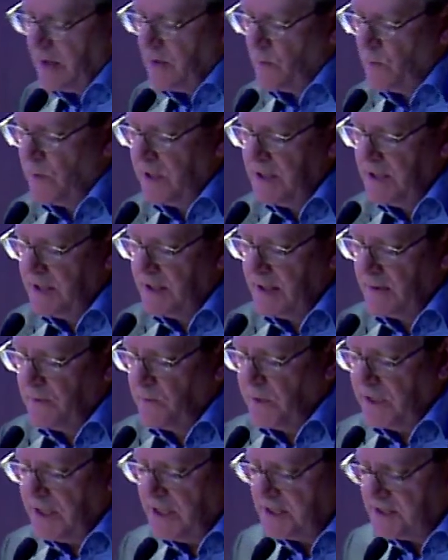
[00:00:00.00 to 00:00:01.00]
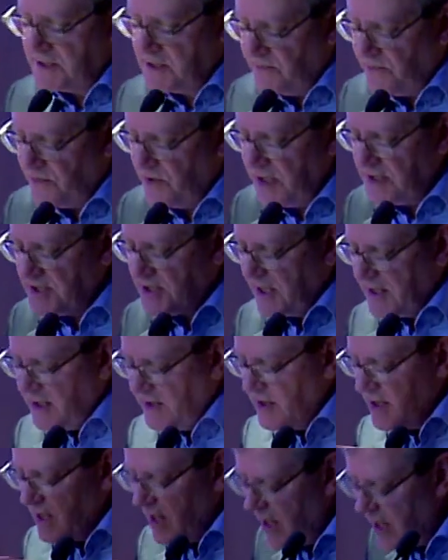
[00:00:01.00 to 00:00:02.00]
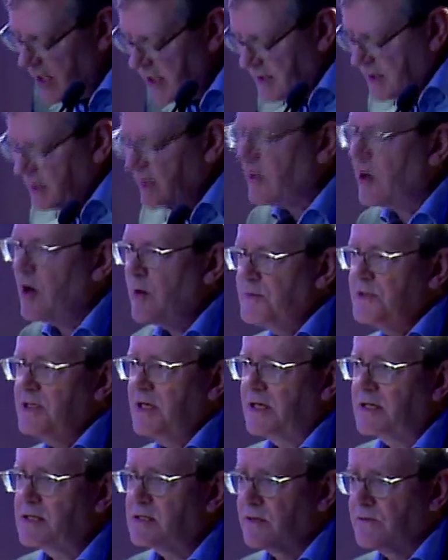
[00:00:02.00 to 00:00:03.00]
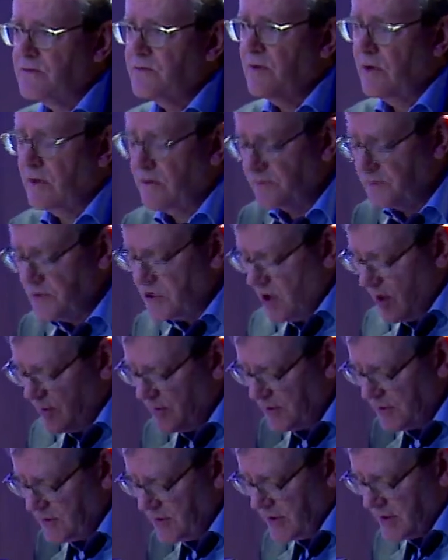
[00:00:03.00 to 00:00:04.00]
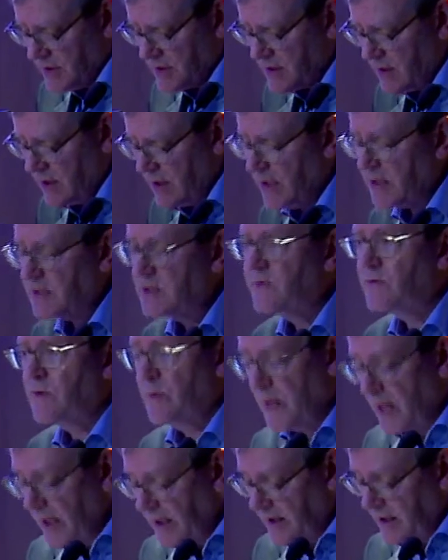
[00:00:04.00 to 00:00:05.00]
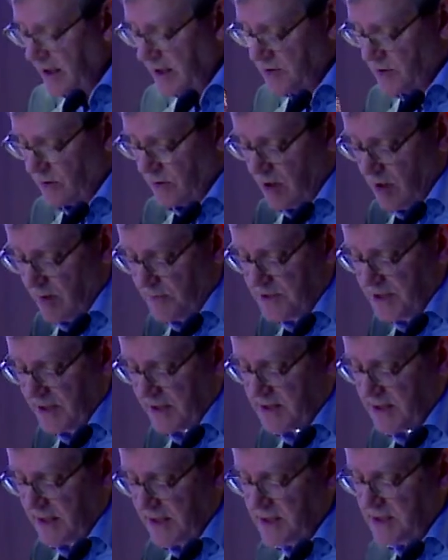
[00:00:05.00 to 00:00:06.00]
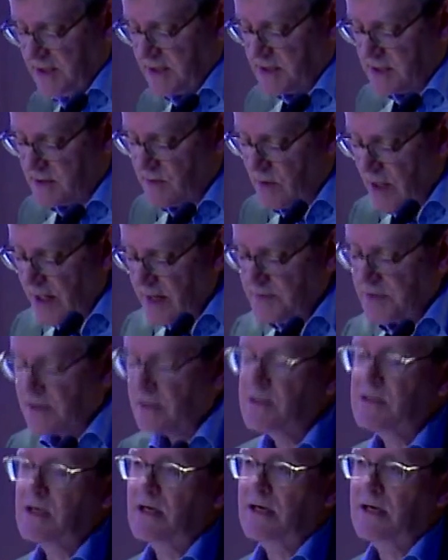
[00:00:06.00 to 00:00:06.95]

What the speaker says: when he's differentiated the ideal objects of geometry and science from architectural objects, he describes those